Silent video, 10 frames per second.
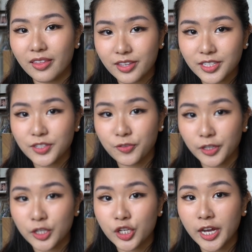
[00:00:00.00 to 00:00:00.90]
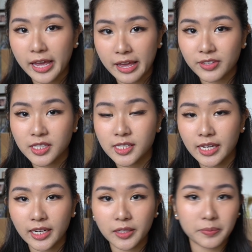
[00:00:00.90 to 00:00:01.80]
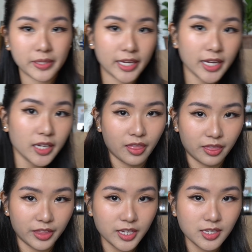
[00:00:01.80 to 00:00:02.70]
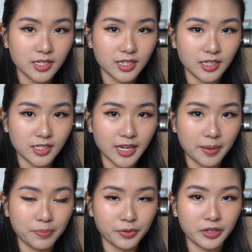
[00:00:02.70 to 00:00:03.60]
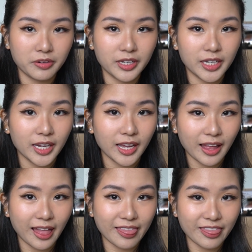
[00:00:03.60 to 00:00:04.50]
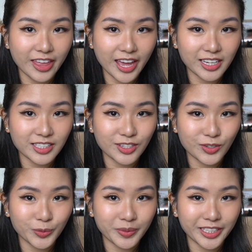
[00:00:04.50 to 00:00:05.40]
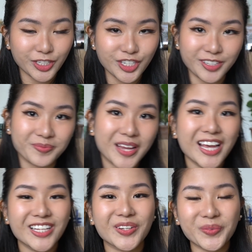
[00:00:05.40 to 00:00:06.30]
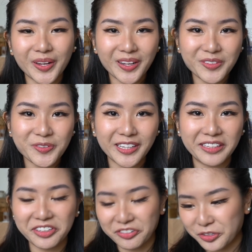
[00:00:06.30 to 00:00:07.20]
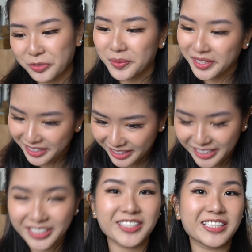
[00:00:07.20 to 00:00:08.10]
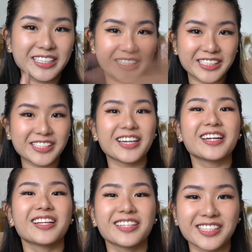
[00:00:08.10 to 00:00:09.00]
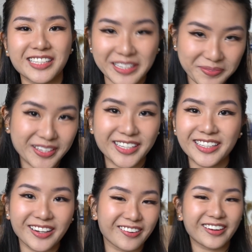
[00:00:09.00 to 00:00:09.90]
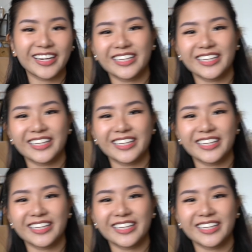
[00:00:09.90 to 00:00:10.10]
This is furniture I haven't set up yet. This is temporary. And that is the door to my kitchen. So welcome to my living room. This is another sneak peek. Alright,